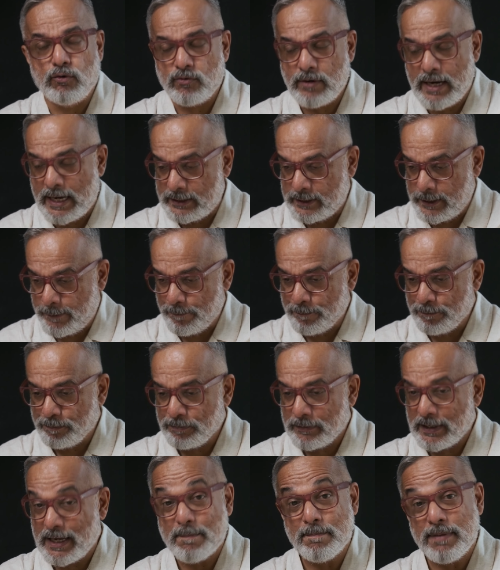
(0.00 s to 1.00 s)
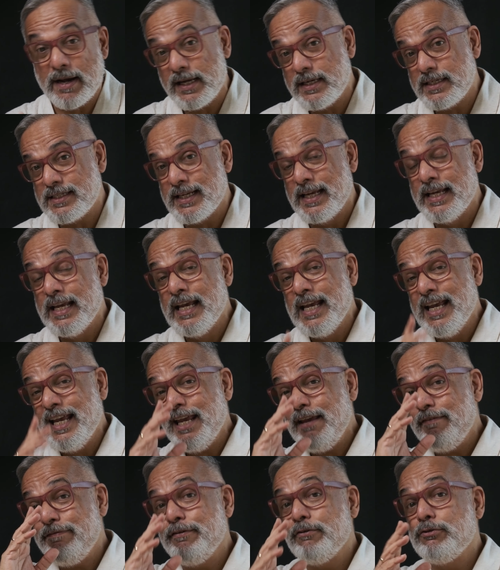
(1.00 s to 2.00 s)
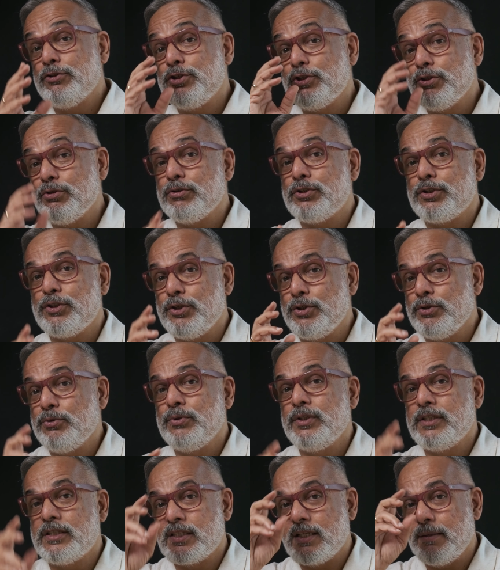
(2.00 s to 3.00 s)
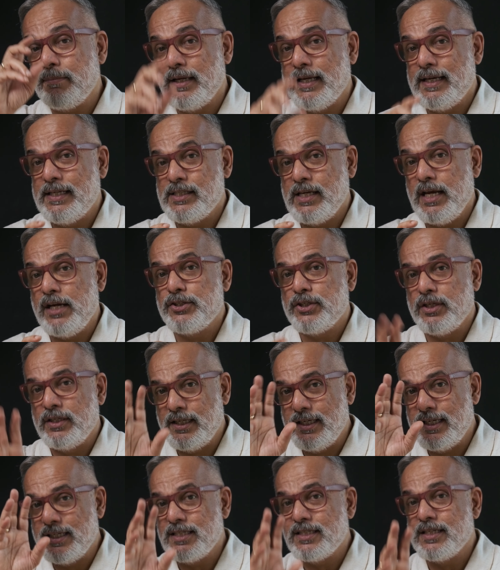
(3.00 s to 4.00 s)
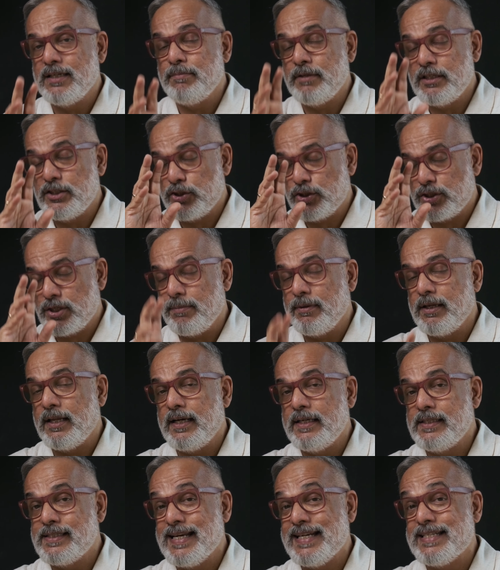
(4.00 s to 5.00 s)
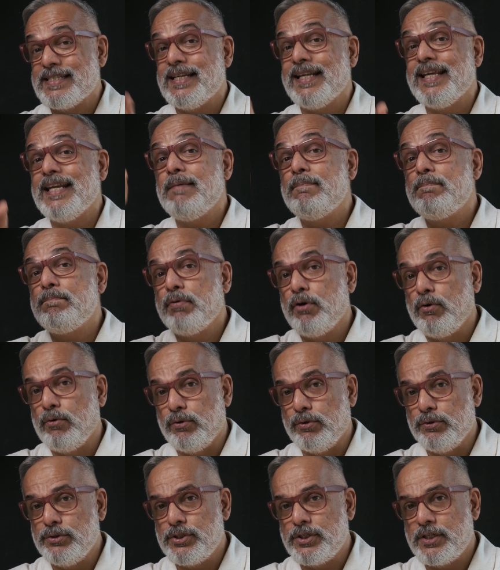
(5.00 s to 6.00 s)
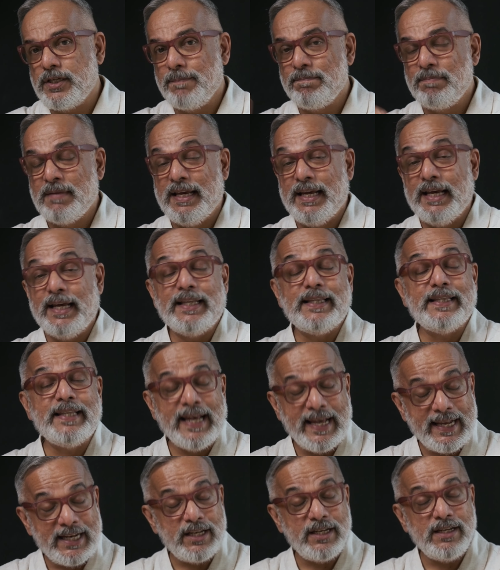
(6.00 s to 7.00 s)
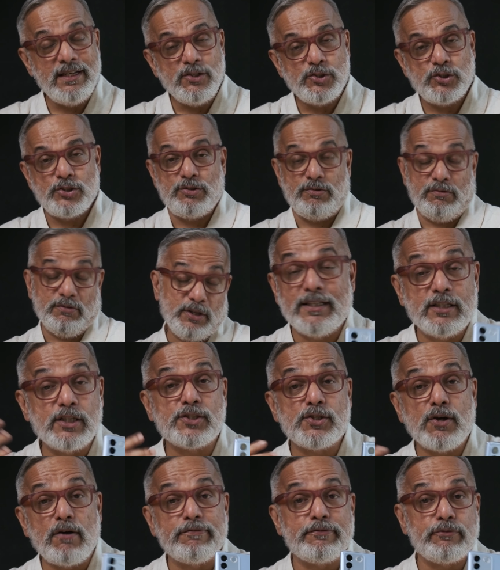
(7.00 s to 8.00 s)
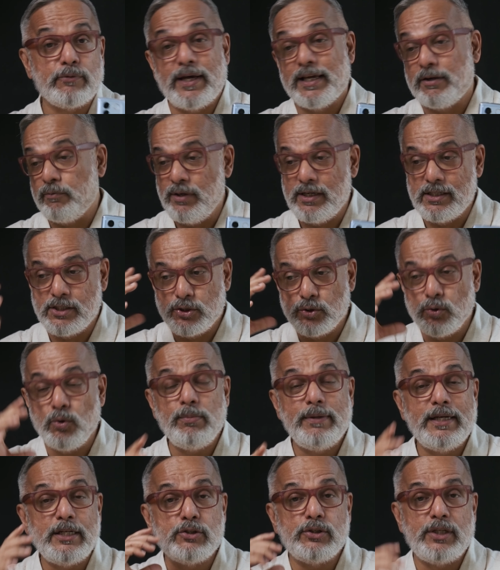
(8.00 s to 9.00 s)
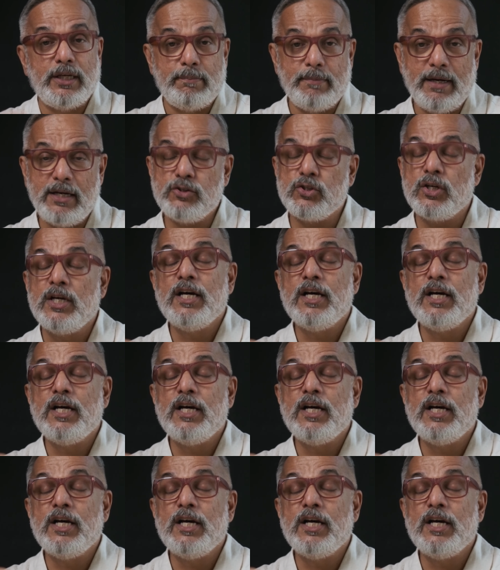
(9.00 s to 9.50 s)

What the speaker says: rather. But if you choose to do the stabilization, the digital image stabilization in post, then the software will zoom into the image,